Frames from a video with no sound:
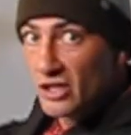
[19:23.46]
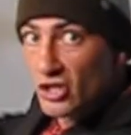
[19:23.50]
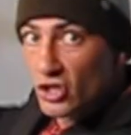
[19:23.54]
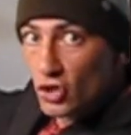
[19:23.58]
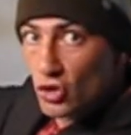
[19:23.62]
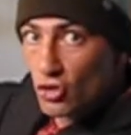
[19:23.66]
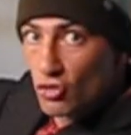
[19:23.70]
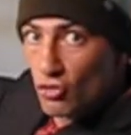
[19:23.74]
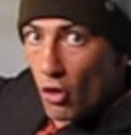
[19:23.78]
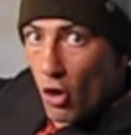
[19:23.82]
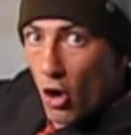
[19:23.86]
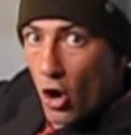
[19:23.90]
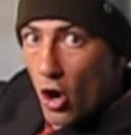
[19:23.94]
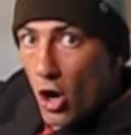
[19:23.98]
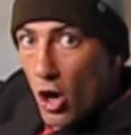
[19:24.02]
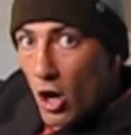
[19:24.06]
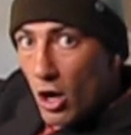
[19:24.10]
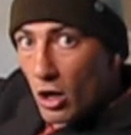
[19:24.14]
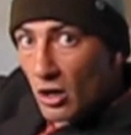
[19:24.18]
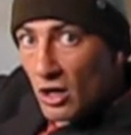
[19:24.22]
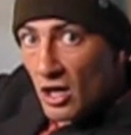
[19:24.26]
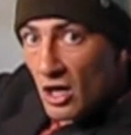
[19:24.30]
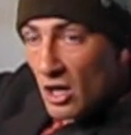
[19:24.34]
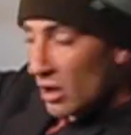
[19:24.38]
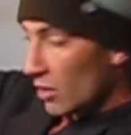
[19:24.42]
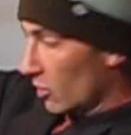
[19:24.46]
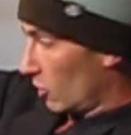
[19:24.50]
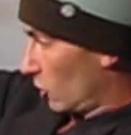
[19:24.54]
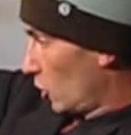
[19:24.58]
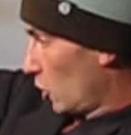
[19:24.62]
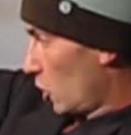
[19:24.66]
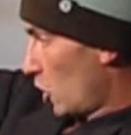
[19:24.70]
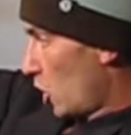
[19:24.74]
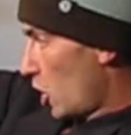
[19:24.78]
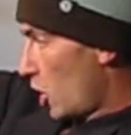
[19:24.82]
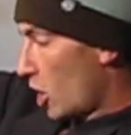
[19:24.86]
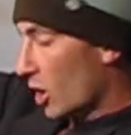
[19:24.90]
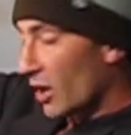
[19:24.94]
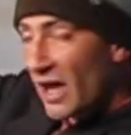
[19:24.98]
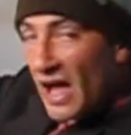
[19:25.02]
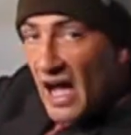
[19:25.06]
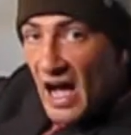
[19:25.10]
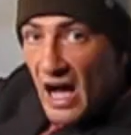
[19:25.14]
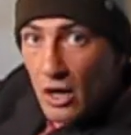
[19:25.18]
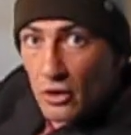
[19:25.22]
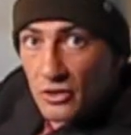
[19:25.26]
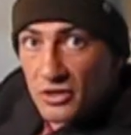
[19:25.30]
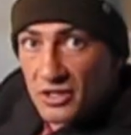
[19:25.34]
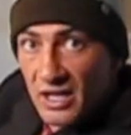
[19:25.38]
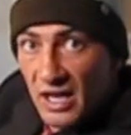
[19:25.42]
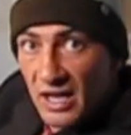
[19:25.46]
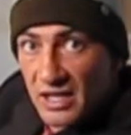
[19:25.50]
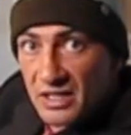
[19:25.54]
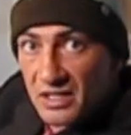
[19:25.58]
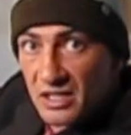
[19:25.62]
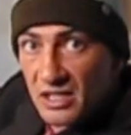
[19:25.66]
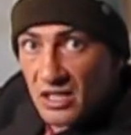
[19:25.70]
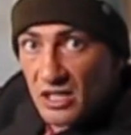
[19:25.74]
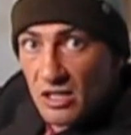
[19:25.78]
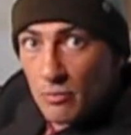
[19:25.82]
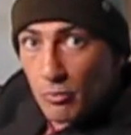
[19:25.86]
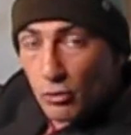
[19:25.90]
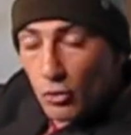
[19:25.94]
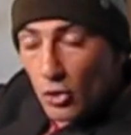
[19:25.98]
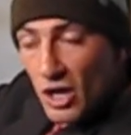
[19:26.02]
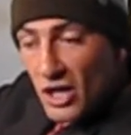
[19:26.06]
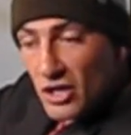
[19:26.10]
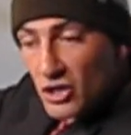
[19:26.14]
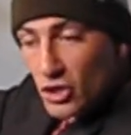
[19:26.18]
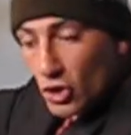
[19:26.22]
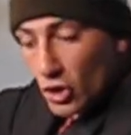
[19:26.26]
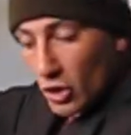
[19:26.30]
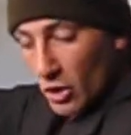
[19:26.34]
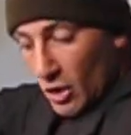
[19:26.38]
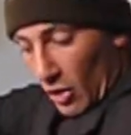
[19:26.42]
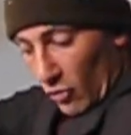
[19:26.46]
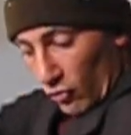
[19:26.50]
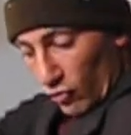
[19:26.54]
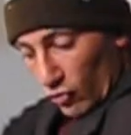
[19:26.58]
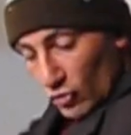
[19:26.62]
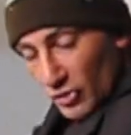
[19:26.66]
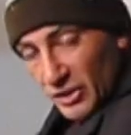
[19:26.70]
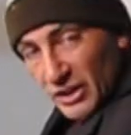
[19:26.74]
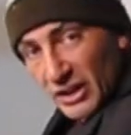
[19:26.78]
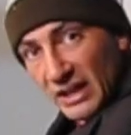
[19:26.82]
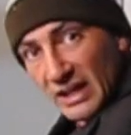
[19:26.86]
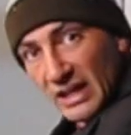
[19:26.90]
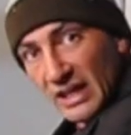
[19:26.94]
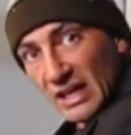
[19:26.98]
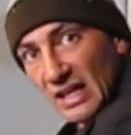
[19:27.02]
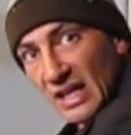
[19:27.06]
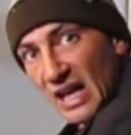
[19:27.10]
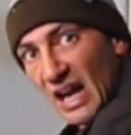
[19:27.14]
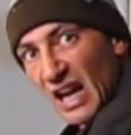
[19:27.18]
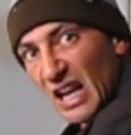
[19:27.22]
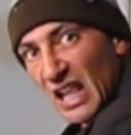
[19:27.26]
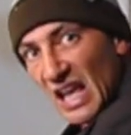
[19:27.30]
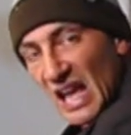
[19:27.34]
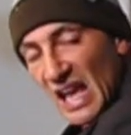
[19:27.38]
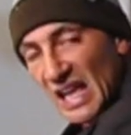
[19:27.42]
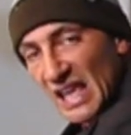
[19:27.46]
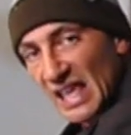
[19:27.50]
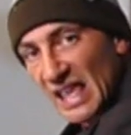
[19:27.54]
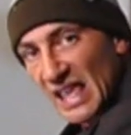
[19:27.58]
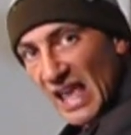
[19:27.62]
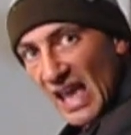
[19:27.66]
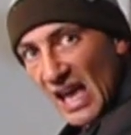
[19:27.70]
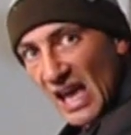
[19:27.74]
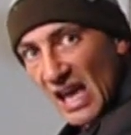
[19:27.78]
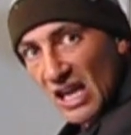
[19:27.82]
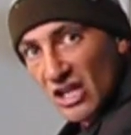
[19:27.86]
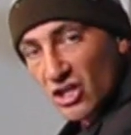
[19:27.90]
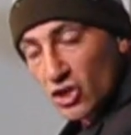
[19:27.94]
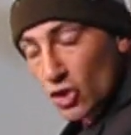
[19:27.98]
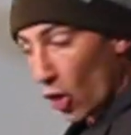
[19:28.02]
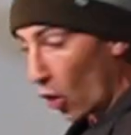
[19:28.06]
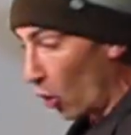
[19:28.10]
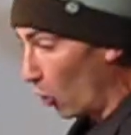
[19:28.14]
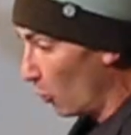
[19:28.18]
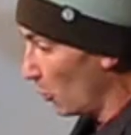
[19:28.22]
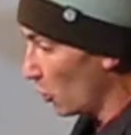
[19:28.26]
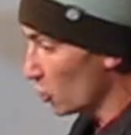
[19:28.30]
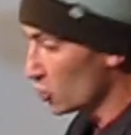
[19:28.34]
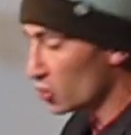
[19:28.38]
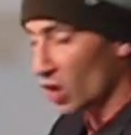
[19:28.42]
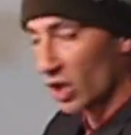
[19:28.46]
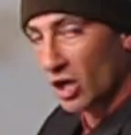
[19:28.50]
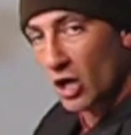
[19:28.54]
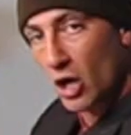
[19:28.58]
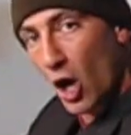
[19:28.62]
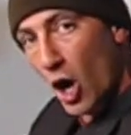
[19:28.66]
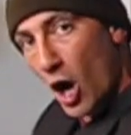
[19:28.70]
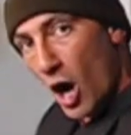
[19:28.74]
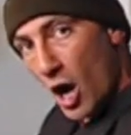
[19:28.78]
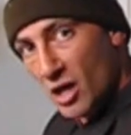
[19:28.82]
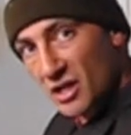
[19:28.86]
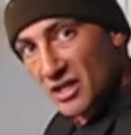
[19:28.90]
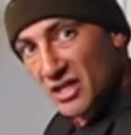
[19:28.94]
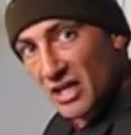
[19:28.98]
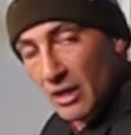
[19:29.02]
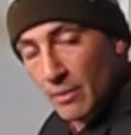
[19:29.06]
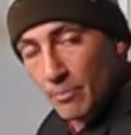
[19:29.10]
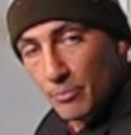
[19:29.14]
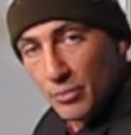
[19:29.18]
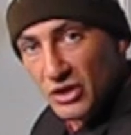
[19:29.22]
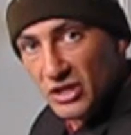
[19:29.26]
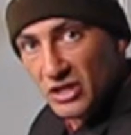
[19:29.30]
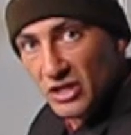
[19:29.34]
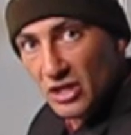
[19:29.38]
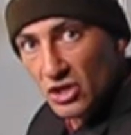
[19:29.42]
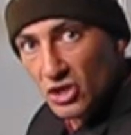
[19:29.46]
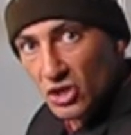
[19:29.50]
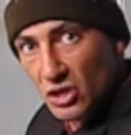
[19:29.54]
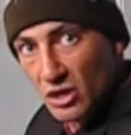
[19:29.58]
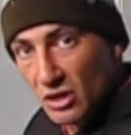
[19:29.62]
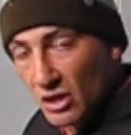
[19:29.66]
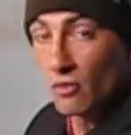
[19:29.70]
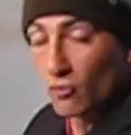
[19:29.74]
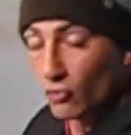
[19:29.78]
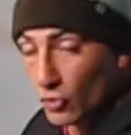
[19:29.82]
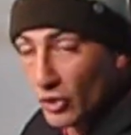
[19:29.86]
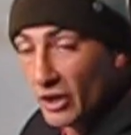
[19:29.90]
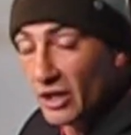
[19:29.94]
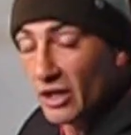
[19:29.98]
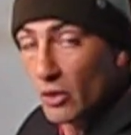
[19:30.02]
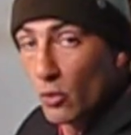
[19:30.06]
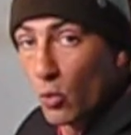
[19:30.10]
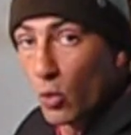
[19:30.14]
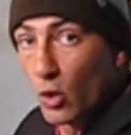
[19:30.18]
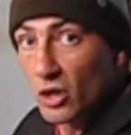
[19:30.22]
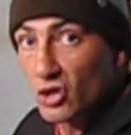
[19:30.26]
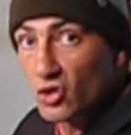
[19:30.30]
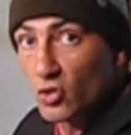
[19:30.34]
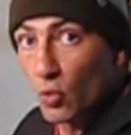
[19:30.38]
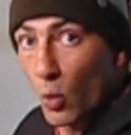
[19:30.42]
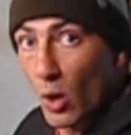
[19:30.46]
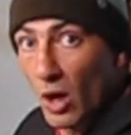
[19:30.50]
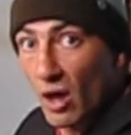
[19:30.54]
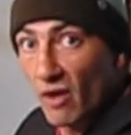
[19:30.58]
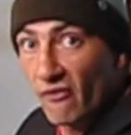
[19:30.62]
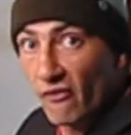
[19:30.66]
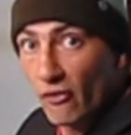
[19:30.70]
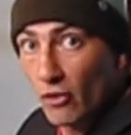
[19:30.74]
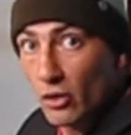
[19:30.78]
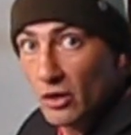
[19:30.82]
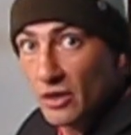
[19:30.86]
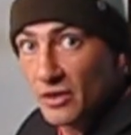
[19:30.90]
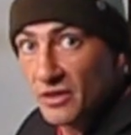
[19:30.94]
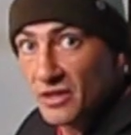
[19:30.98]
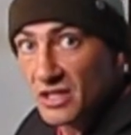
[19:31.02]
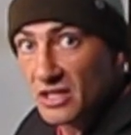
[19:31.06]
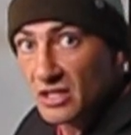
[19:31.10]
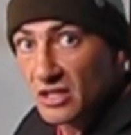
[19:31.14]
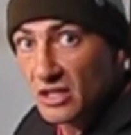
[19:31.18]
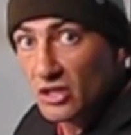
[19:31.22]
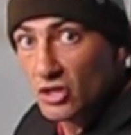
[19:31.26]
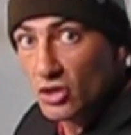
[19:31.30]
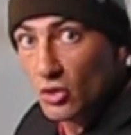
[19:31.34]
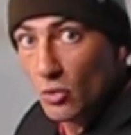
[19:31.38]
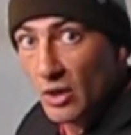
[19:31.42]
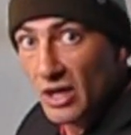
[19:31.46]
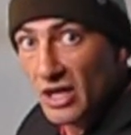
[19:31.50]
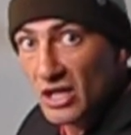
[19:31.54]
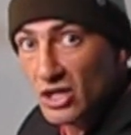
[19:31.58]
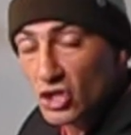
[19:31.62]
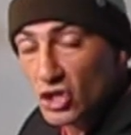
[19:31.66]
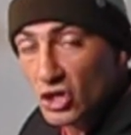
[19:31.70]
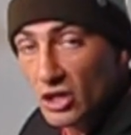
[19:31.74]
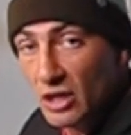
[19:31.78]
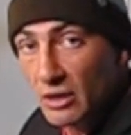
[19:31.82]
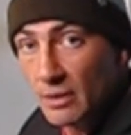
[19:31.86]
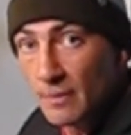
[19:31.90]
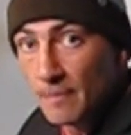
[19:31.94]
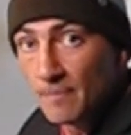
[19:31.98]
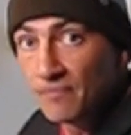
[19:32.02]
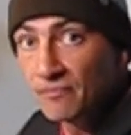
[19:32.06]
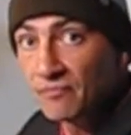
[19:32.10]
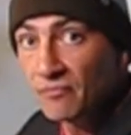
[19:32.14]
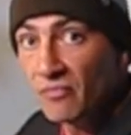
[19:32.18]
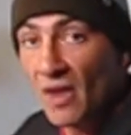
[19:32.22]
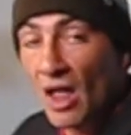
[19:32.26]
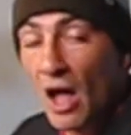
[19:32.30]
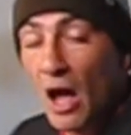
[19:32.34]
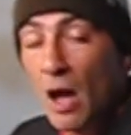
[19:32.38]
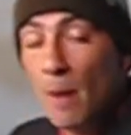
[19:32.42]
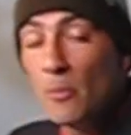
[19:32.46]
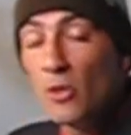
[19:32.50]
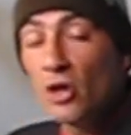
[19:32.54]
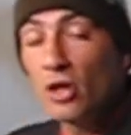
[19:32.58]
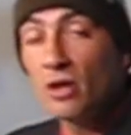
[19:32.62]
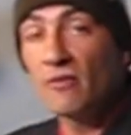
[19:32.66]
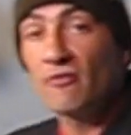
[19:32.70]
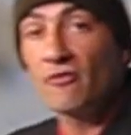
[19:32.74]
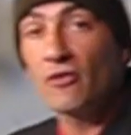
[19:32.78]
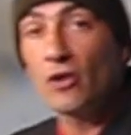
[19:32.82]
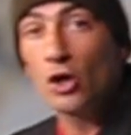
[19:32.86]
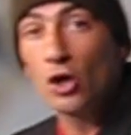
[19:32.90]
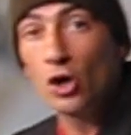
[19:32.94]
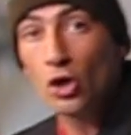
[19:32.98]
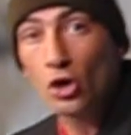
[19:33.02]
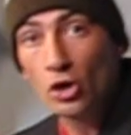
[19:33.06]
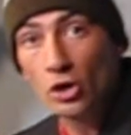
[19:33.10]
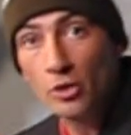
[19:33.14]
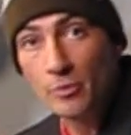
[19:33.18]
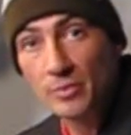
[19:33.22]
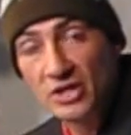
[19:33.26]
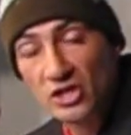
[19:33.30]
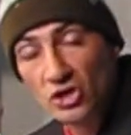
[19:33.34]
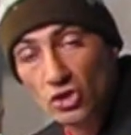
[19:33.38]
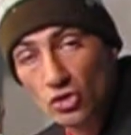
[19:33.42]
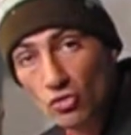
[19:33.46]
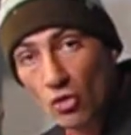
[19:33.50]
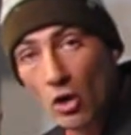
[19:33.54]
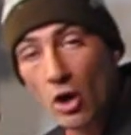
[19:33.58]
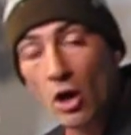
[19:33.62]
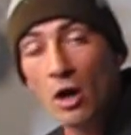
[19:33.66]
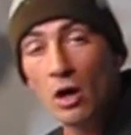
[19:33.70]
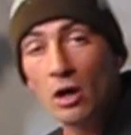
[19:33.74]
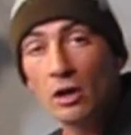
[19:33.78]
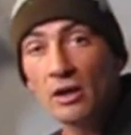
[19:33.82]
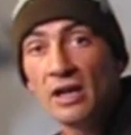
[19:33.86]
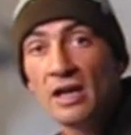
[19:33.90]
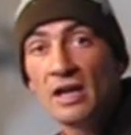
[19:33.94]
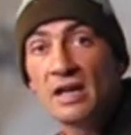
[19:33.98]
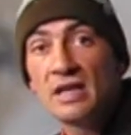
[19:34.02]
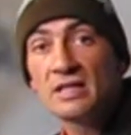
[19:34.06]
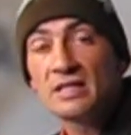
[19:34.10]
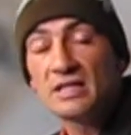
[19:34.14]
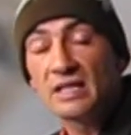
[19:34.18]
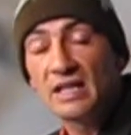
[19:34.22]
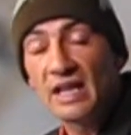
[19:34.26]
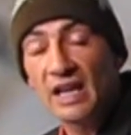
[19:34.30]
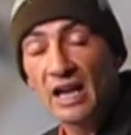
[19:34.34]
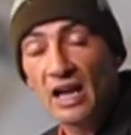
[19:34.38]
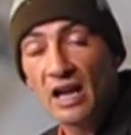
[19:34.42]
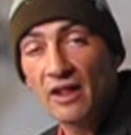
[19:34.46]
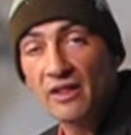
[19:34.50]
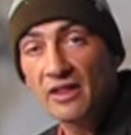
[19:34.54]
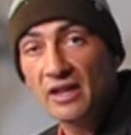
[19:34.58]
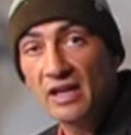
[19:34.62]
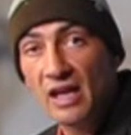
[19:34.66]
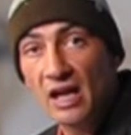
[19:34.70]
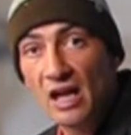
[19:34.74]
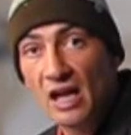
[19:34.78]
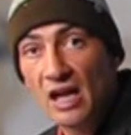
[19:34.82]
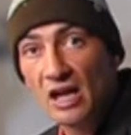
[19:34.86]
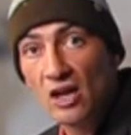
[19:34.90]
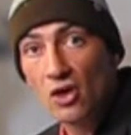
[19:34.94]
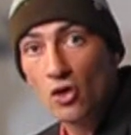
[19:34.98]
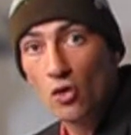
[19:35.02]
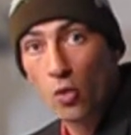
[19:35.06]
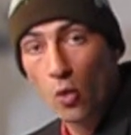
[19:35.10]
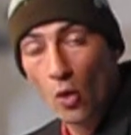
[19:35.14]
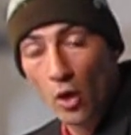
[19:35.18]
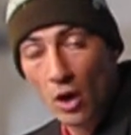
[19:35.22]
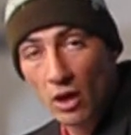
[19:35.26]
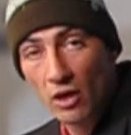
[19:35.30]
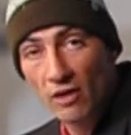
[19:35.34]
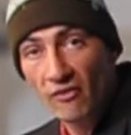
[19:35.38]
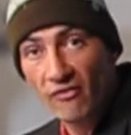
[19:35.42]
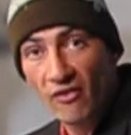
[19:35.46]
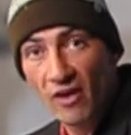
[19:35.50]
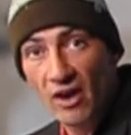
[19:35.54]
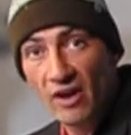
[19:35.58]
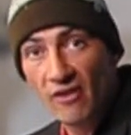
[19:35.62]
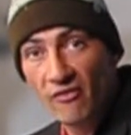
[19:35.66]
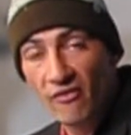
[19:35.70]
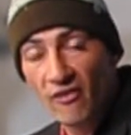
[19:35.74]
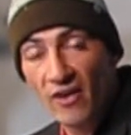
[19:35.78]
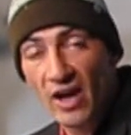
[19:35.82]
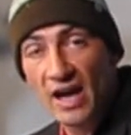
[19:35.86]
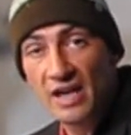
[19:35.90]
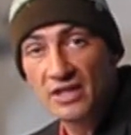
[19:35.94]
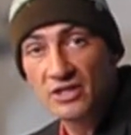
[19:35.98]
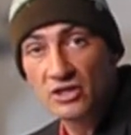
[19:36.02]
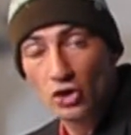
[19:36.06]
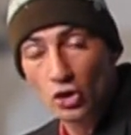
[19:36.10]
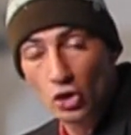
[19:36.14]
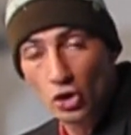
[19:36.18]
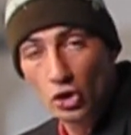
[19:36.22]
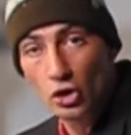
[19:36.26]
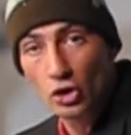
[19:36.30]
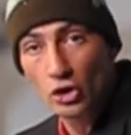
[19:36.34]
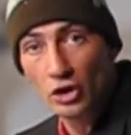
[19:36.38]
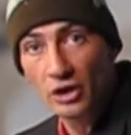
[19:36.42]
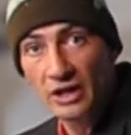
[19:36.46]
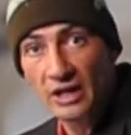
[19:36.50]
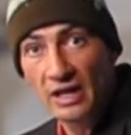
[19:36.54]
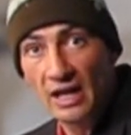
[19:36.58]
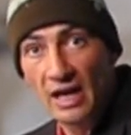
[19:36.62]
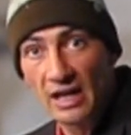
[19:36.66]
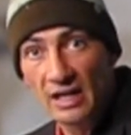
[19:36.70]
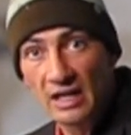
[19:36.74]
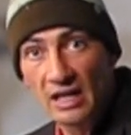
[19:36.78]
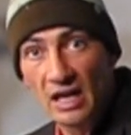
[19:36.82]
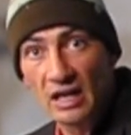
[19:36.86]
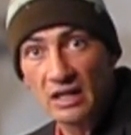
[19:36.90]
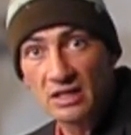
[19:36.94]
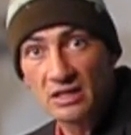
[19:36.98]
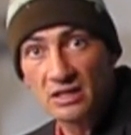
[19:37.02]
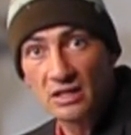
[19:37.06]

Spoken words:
strong, long outside ski pressure, a really kind of engaged, almost a cocked hip position that really works well for her in this situation. I'm looking for her to be strong, to get out of the gate, qualify fast early, and get it